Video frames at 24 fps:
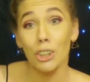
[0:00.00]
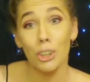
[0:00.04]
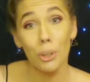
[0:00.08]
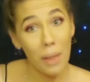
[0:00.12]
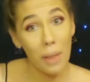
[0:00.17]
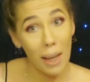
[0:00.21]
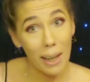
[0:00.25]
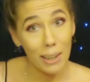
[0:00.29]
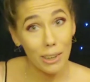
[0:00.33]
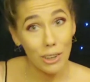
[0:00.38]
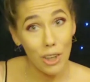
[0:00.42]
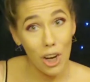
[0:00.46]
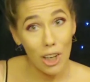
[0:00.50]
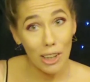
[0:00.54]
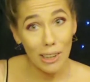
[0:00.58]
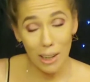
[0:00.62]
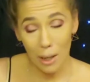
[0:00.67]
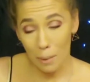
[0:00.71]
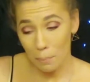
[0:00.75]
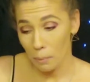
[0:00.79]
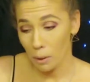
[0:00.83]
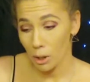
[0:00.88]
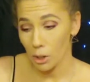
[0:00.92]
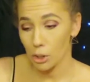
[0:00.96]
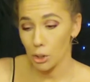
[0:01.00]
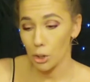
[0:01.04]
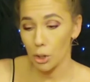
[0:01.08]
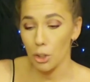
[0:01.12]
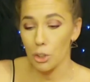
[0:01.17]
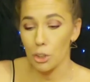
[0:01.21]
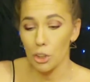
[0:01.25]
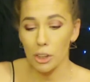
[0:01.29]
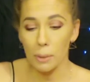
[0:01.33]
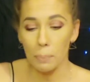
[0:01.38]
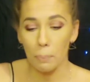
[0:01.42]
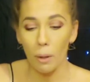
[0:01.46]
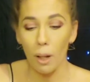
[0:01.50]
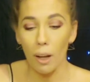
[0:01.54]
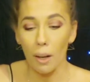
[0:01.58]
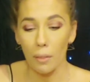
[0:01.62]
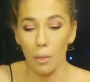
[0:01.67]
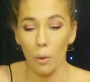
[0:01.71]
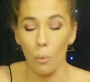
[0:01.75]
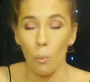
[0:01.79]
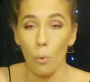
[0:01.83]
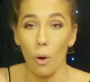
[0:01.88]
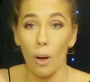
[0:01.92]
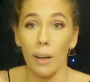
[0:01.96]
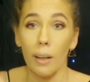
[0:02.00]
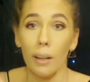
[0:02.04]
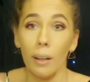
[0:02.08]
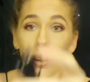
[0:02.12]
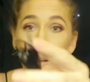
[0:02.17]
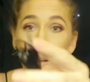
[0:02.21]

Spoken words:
that is awesome. So you just plug the one